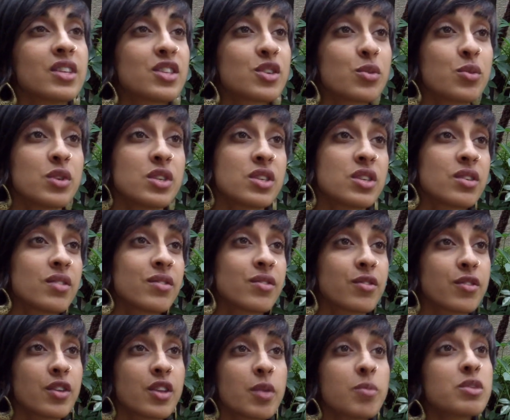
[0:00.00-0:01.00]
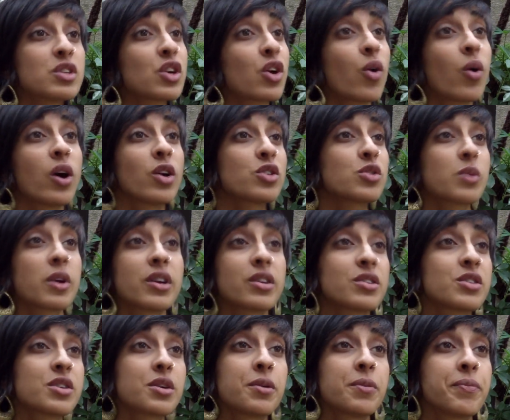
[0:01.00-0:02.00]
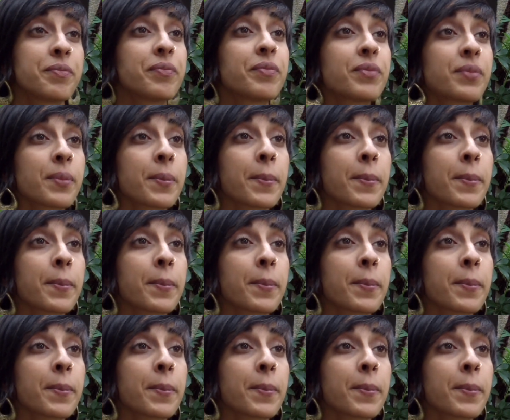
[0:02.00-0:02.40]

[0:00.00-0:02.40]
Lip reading: it's a reason for them to go elsewhere. So